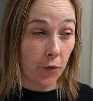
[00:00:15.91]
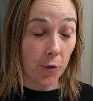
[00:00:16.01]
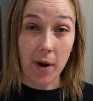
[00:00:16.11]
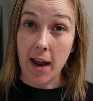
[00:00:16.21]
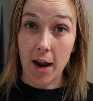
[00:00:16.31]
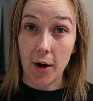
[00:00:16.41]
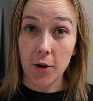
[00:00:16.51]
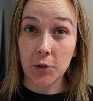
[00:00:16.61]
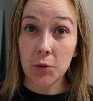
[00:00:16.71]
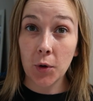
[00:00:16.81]
for my
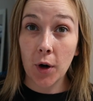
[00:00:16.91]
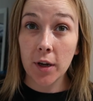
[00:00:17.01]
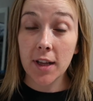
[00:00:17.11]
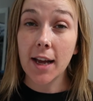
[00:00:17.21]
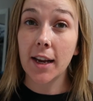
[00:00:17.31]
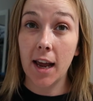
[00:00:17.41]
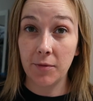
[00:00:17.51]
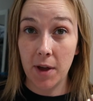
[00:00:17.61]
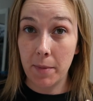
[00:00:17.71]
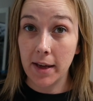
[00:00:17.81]
hair tutorial I could
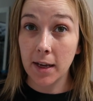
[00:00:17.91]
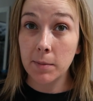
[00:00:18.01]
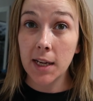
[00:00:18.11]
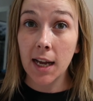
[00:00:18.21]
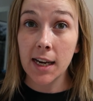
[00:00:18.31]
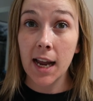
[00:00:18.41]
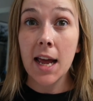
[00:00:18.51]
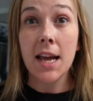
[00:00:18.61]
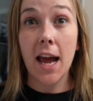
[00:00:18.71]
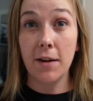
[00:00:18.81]
have my makeup done
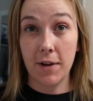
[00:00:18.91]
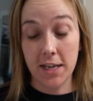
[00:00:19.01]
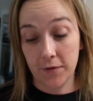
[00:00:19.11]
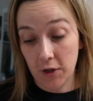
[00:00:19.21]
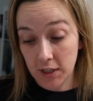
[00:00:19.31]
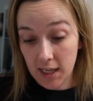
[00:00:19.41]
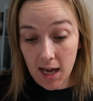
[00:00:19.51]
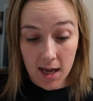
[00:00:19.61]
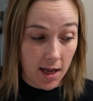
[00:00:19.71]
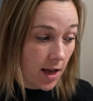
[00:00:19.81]
and vice
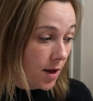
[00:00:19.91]
versa,